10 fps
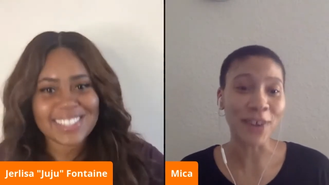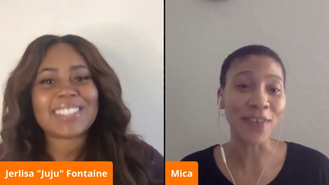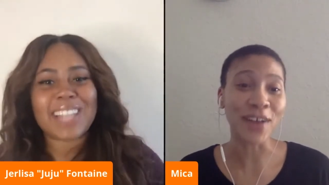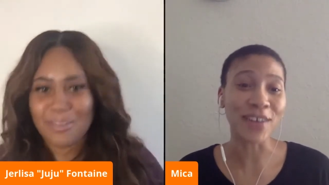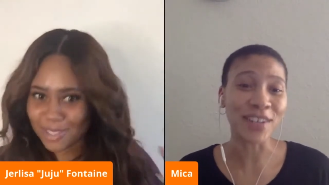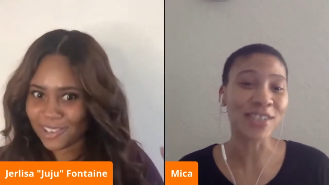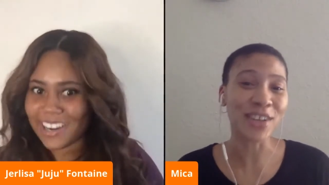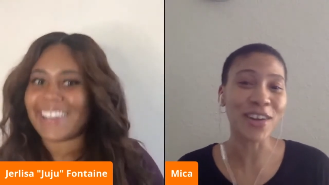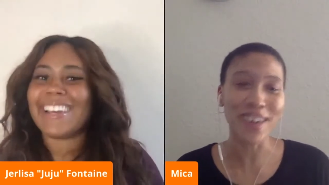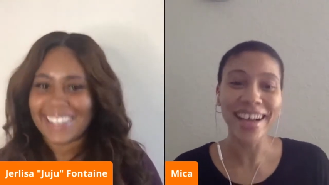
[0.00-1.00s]
Speaker 1: co-founder.
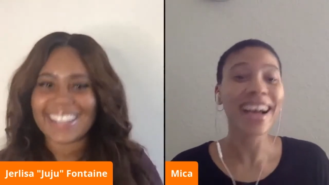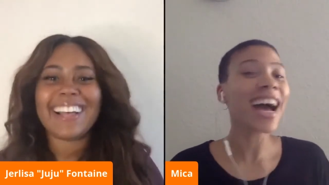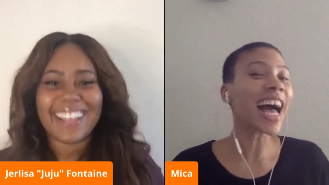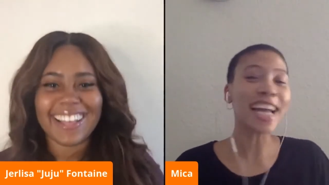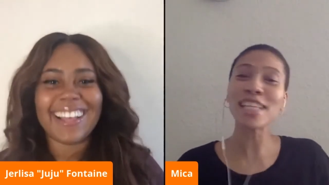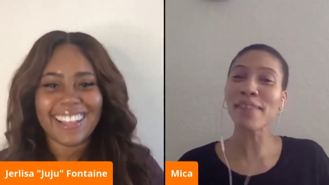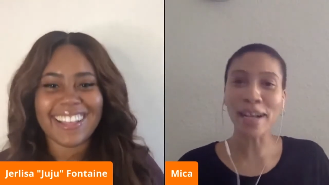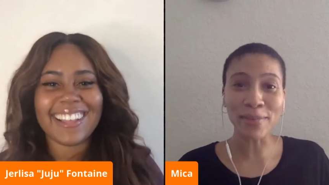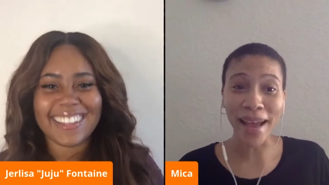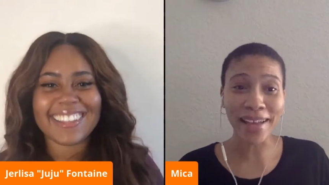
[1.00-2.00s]
So highly
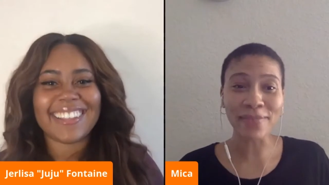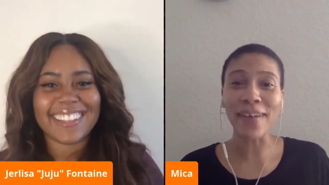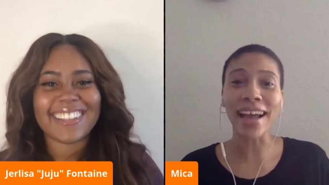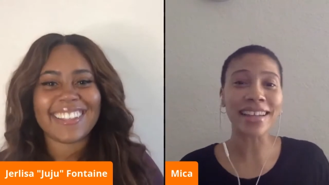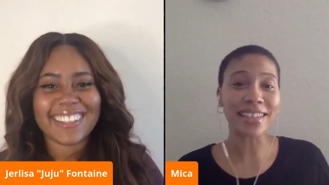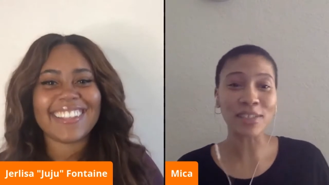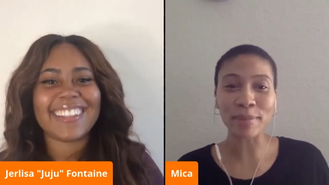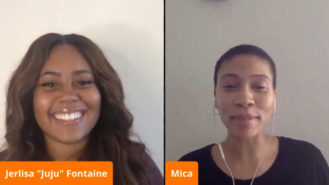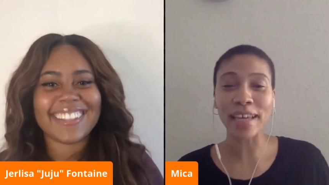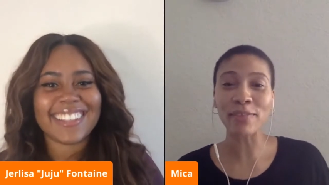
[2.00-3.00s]
recommend finding
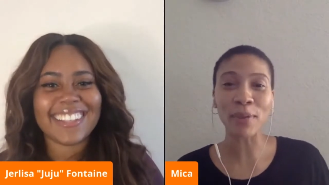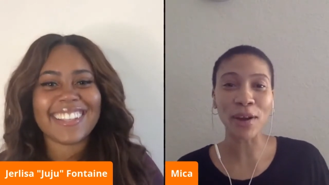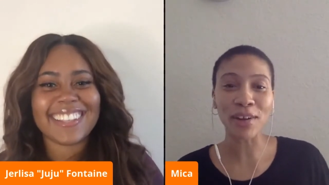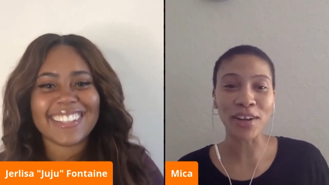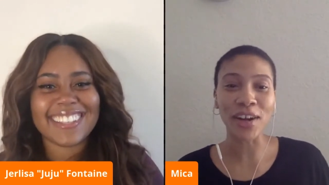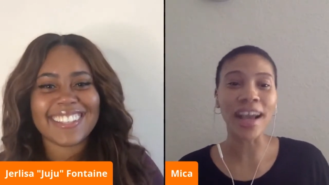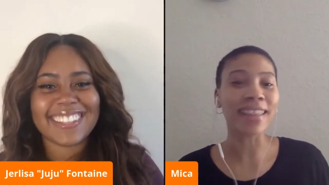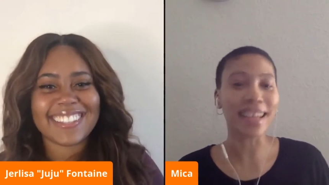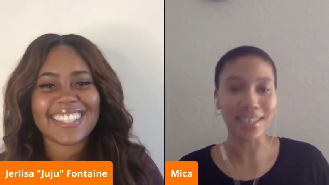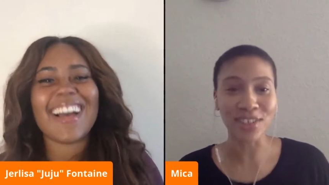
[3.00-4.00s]
your life partner and
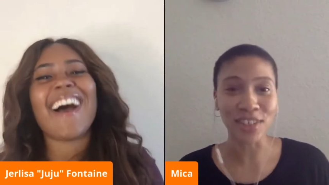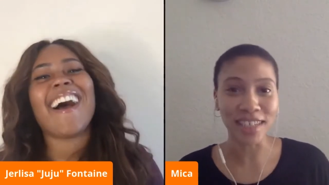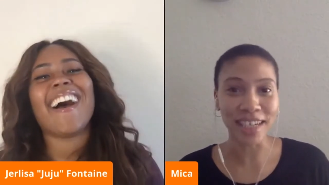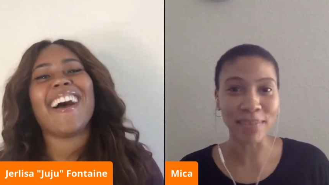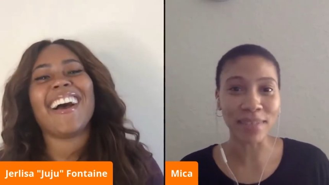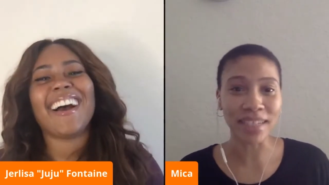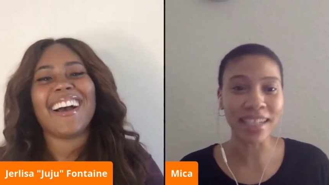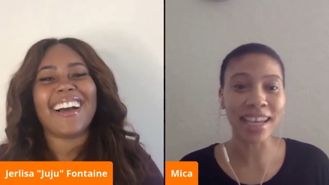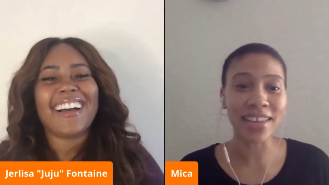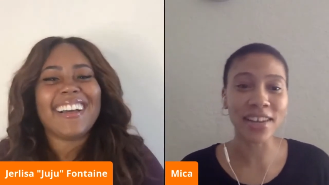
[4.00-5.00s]
then starting a company
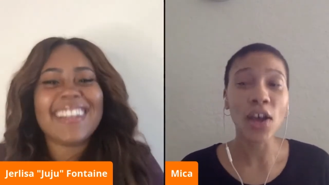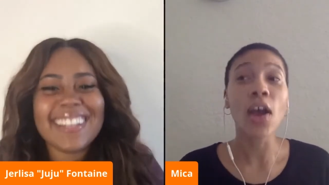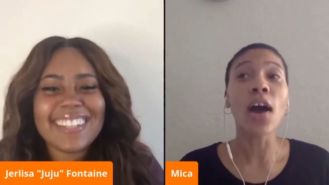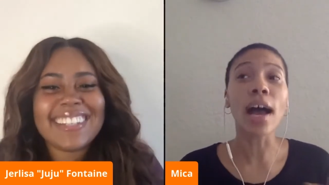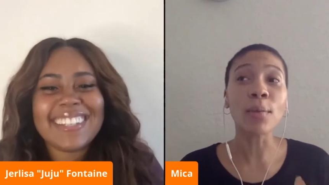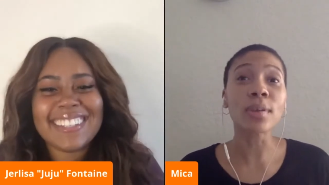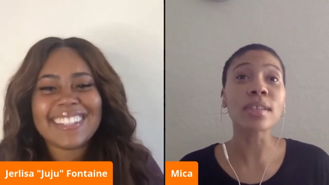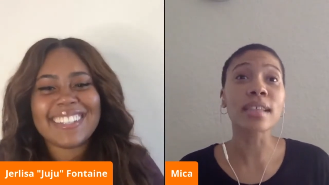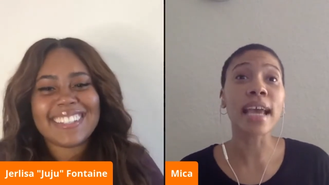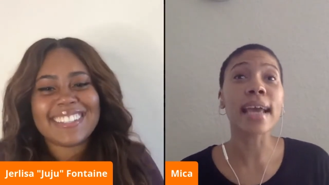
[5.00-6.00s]
together. I will
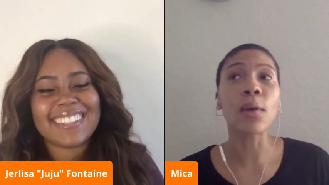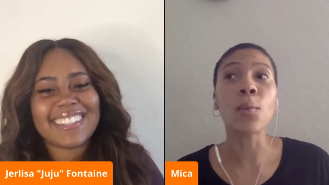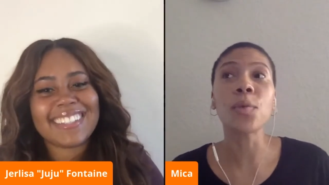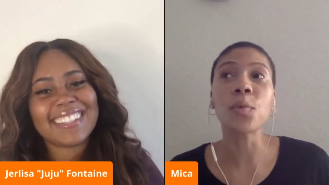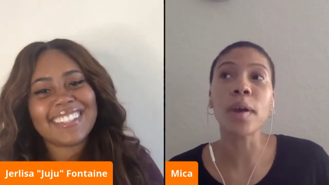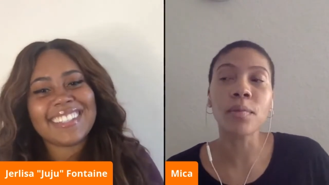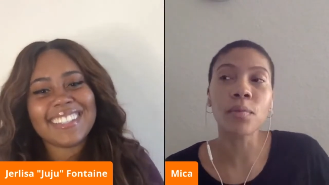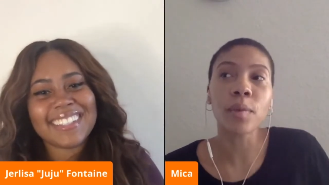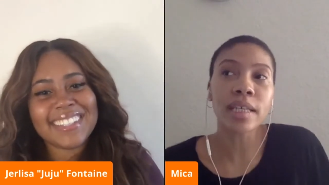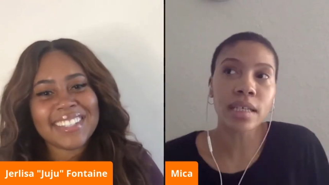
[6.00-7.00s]
say the one
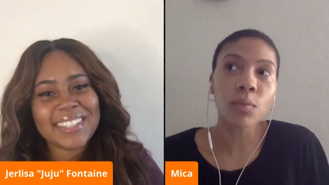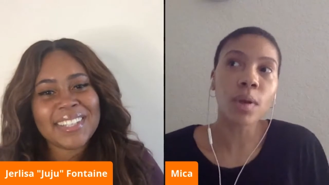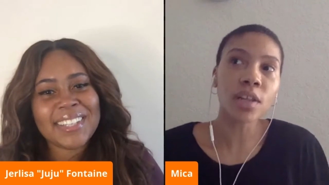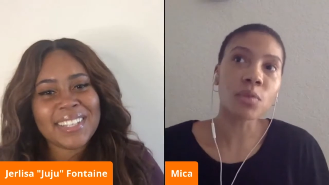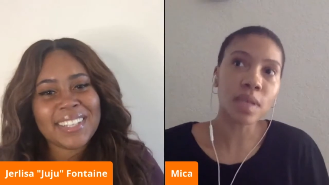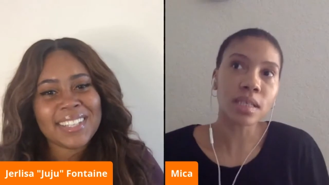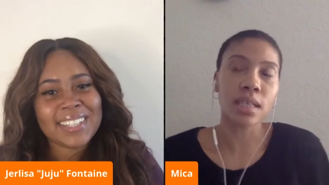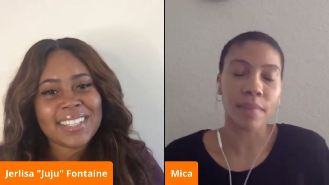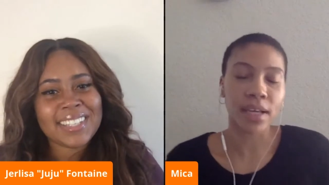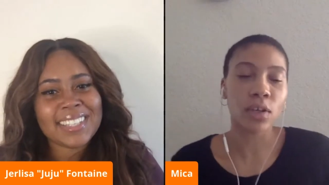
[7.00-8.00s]
reason, one of the reasons
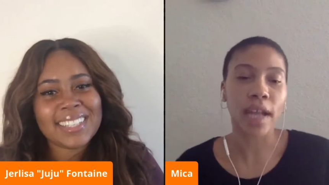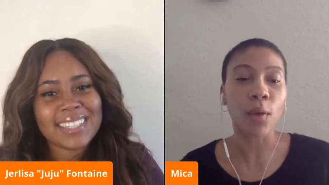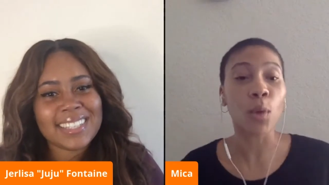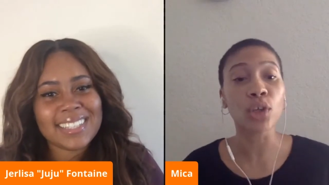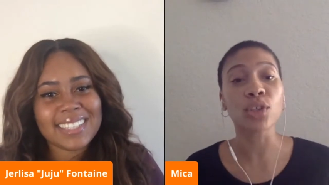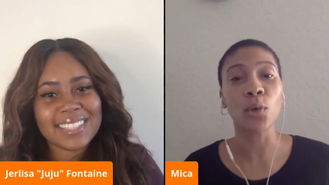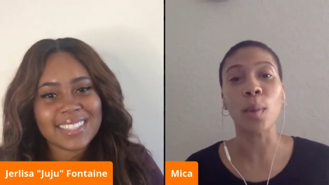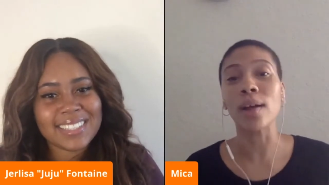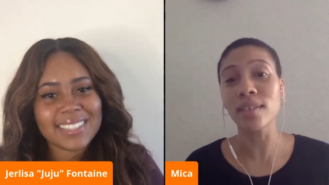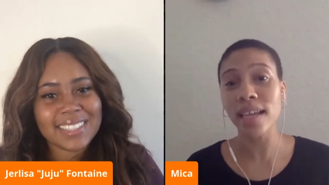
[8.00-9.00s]
that Michael and I work so
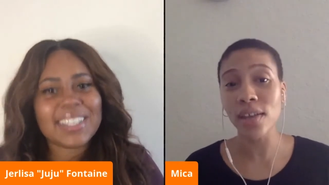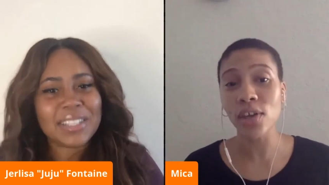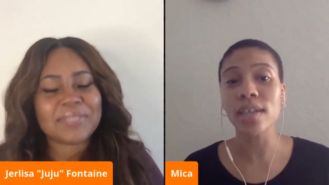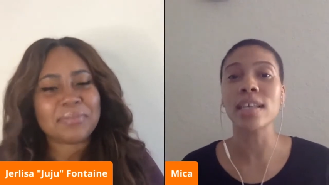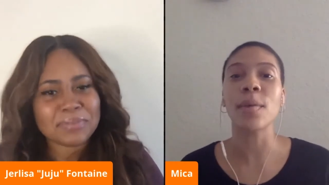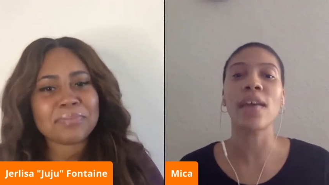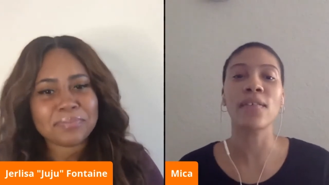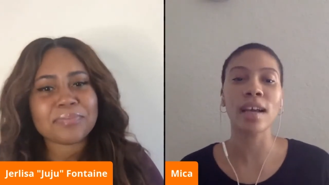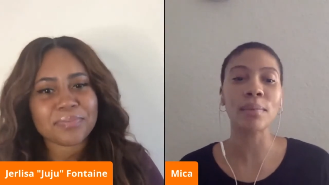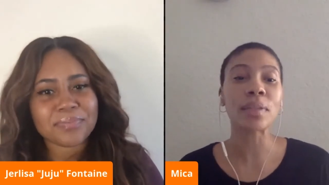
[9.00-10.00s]
well together is that we have
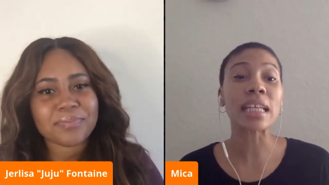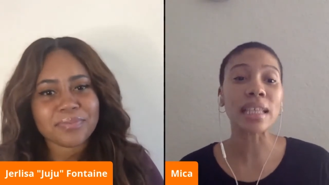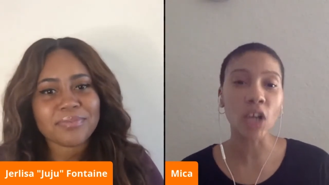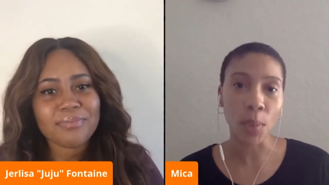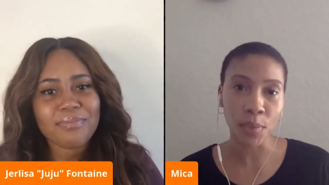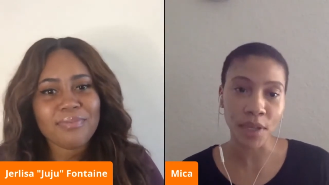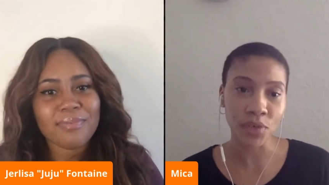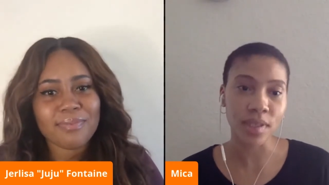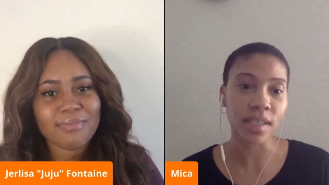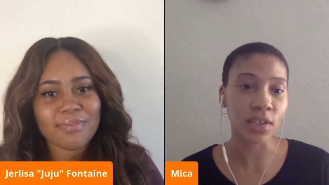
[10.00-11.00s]
completely
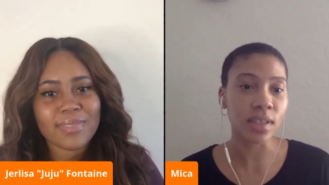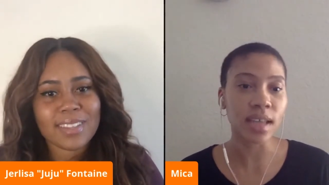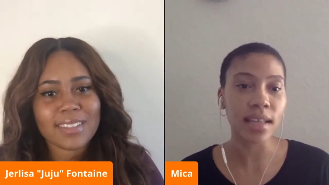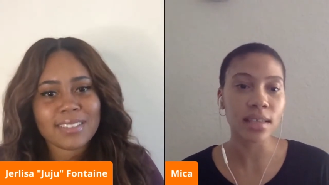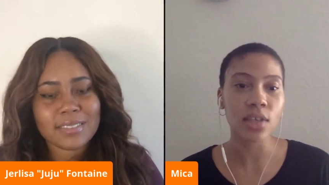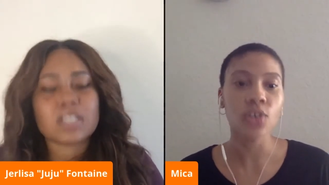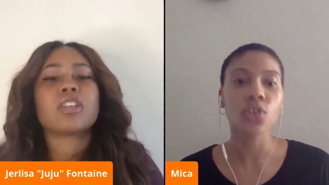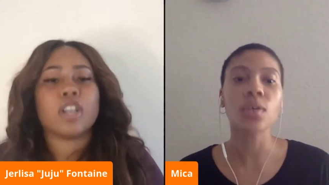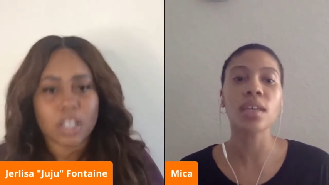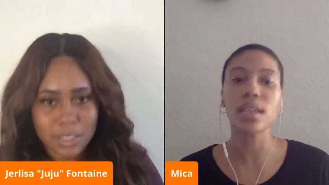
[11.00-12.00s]
complementary skill sets. So
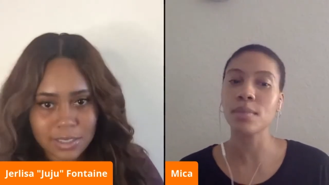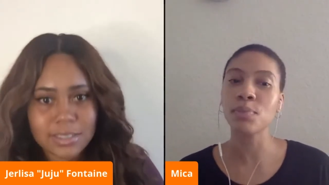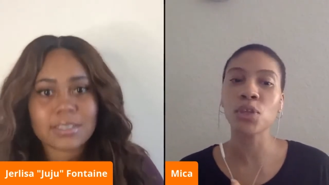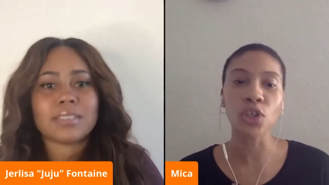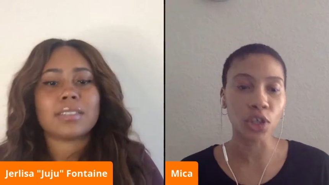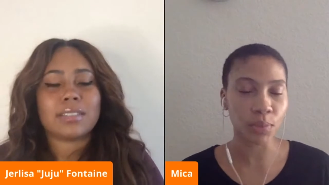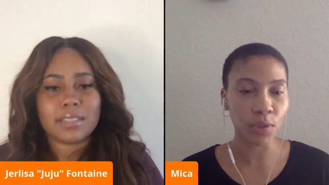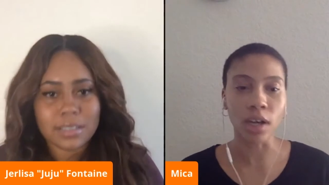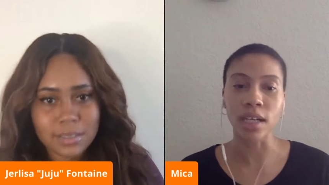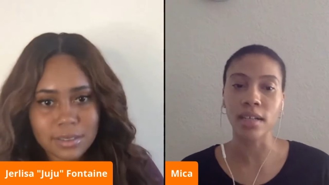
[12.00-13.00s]
Good. he is pure
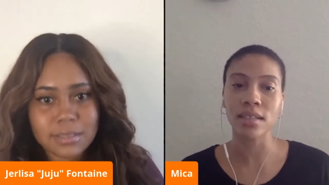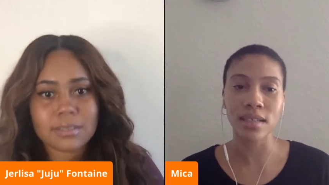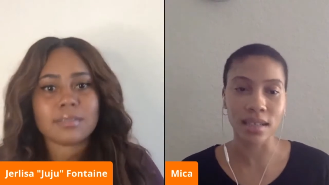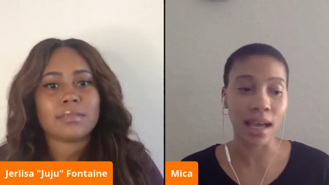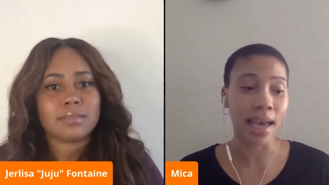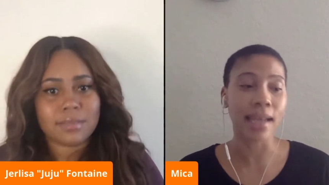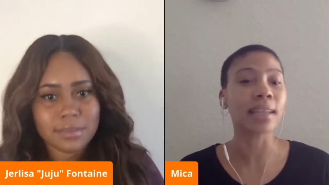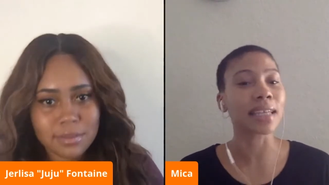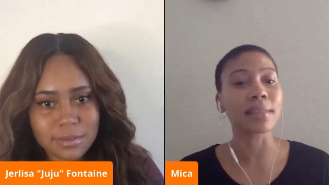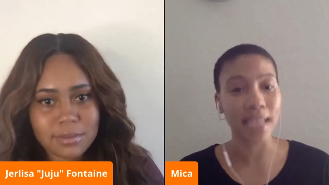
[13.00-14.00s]
product design and
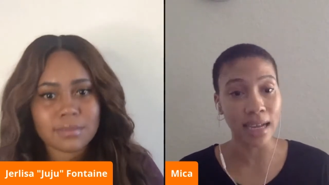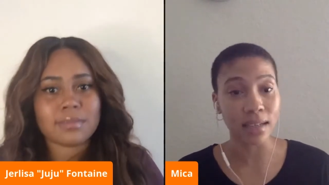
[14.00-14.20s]
like tech,